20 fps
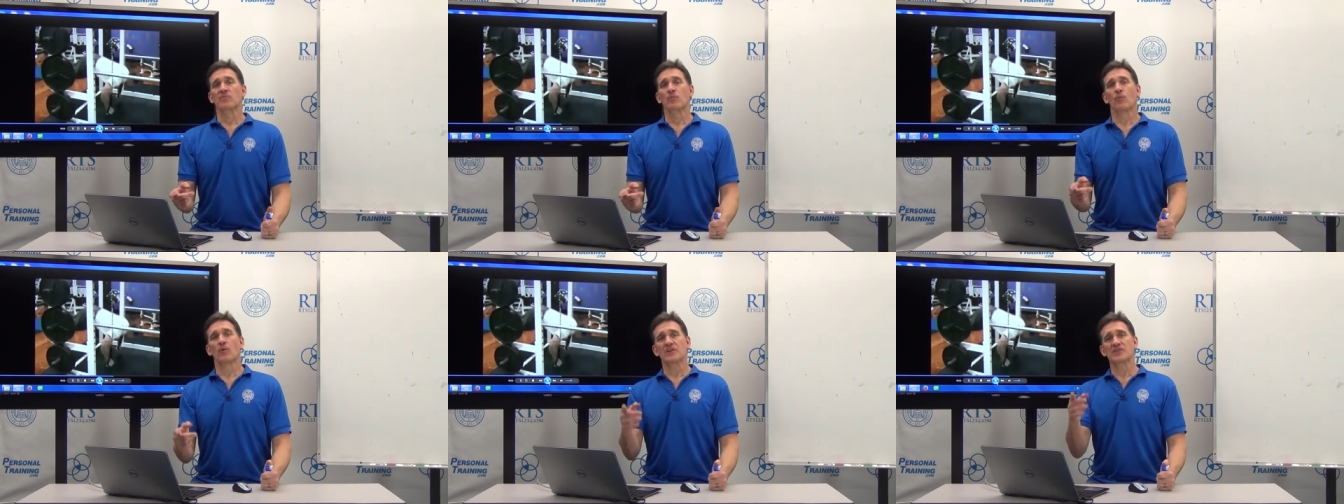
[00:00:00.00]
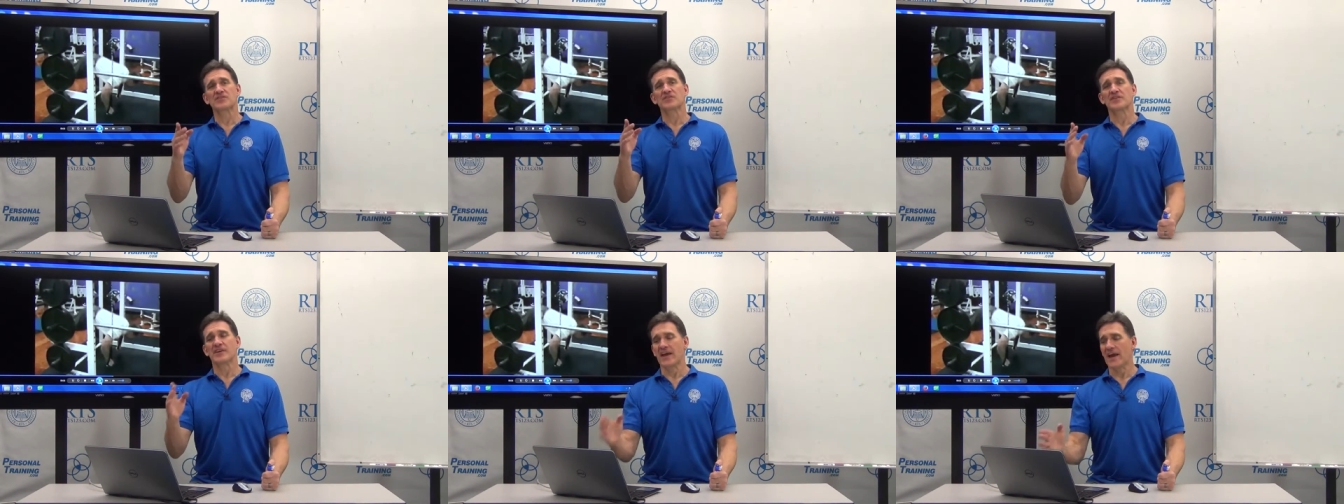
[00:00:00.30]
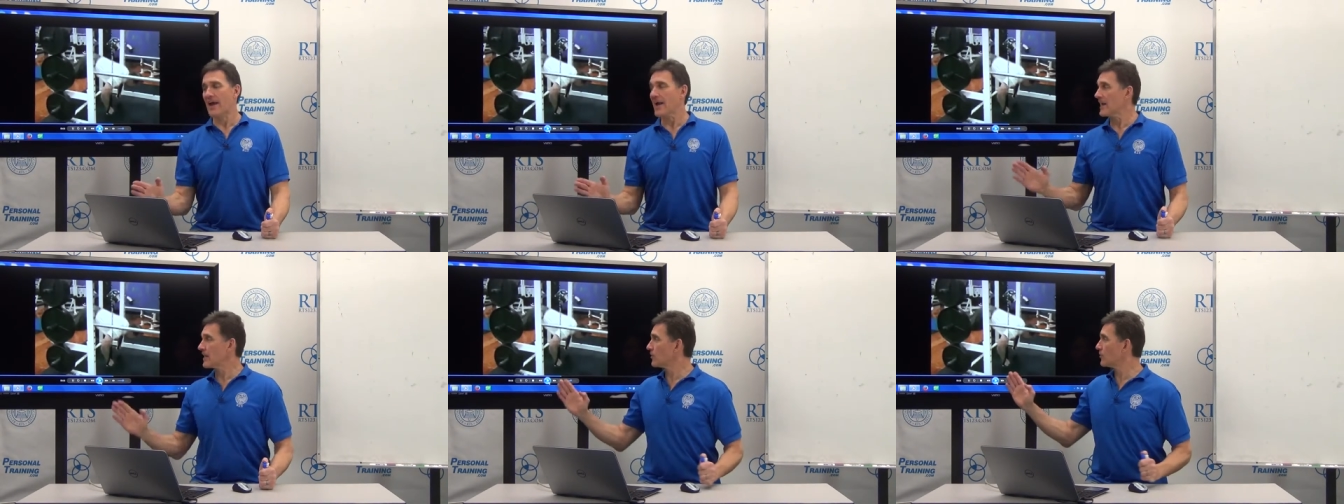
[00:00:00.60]
what's
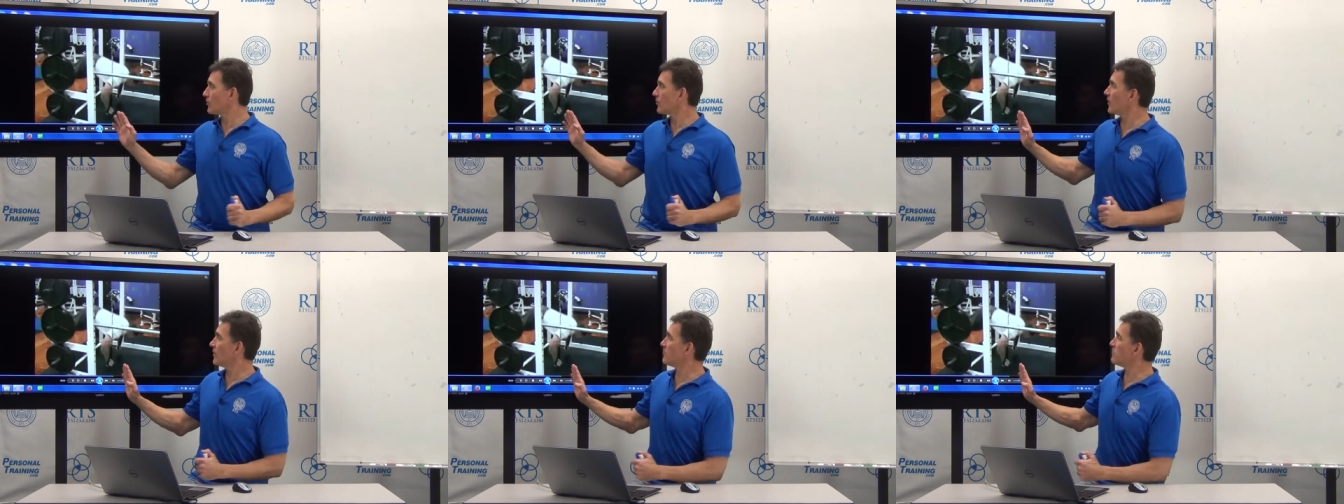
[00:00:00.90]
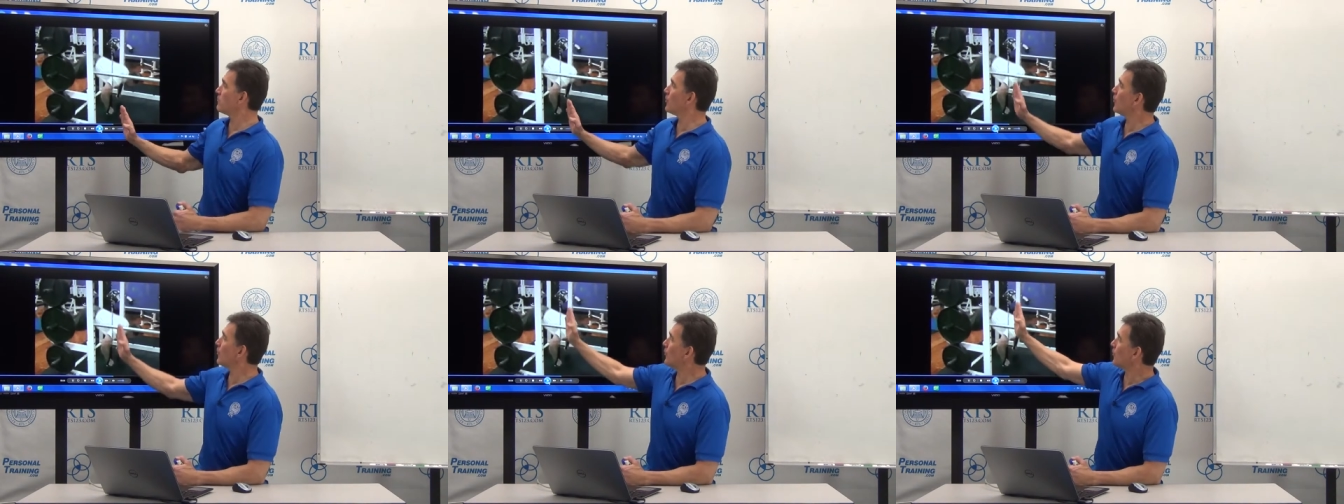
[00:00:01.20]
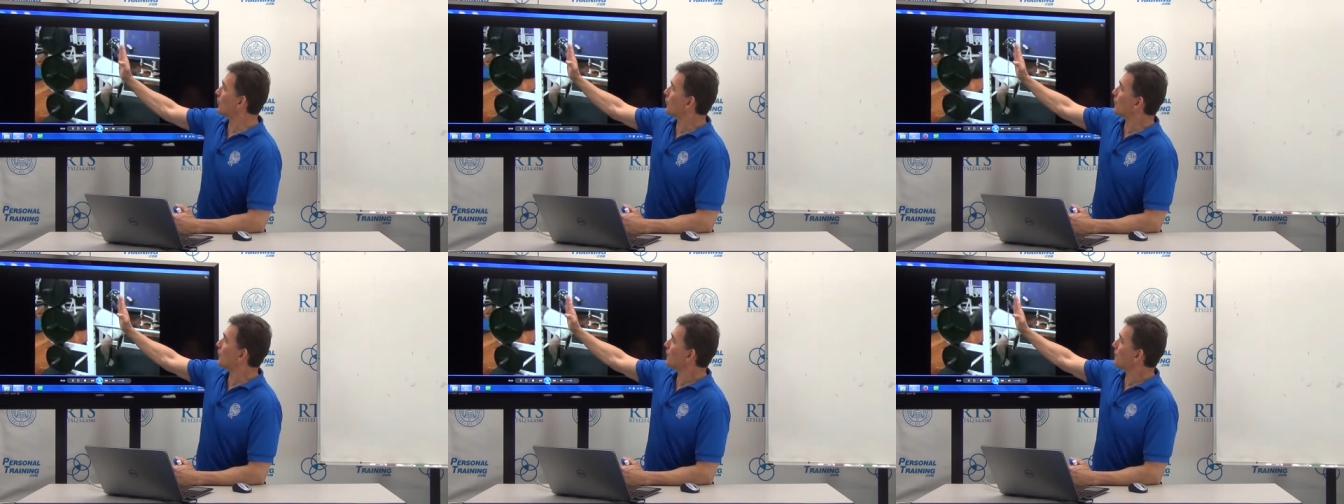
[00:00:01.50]
the angle of
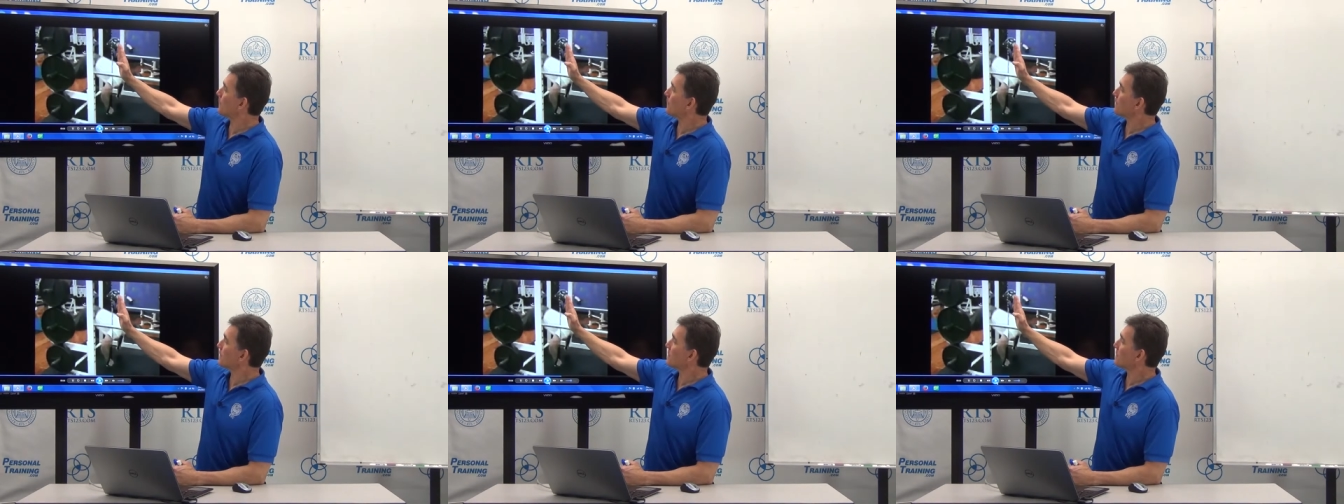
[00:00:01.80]
pull